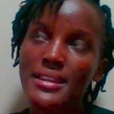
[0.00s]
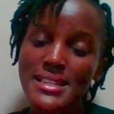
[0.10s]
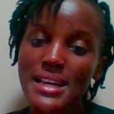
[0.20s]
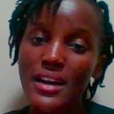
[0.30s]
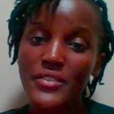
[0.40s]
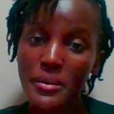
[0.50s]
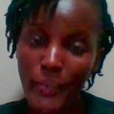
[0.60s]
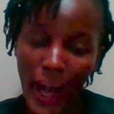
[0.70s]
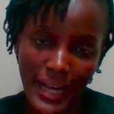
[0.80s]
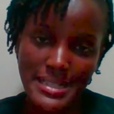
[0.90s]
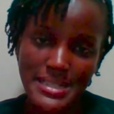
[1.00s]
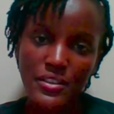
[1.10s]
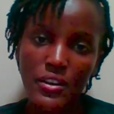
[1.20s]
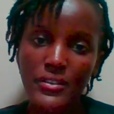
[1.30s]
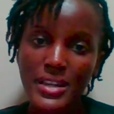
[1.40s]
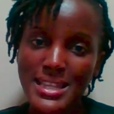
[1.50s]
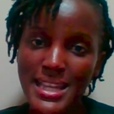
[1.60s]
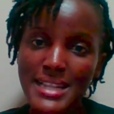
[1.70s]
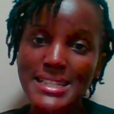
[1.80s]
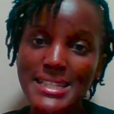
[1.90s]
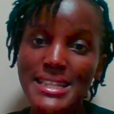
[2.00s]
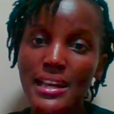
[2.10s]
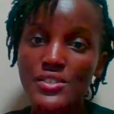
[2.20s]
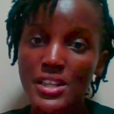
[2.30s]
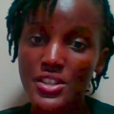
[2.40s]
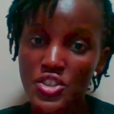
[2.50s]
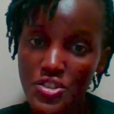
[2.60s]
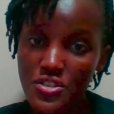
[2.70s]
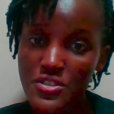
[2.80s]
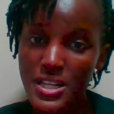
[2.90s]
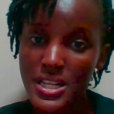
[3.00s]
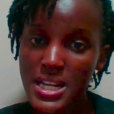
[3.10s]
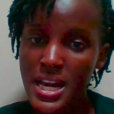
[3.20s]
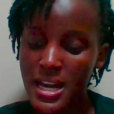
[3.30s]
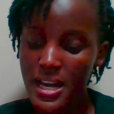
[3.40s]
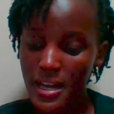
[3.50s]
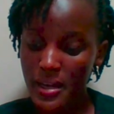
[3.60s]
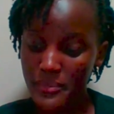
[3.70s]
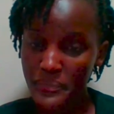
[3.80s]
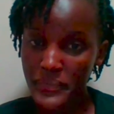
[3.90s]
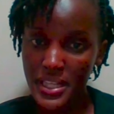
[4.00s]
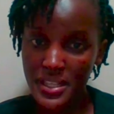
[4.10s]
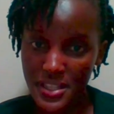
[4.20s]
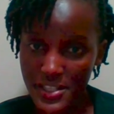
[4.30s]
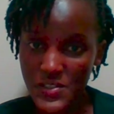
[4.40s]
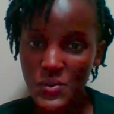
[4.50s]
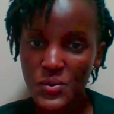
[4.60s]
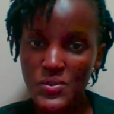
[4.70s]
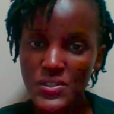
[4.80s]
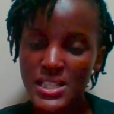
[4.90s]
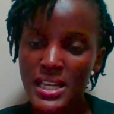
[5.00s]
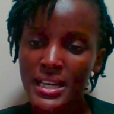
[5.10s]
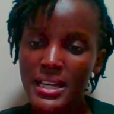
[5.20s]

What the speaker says: These have impacted over 13,000 children in these schools.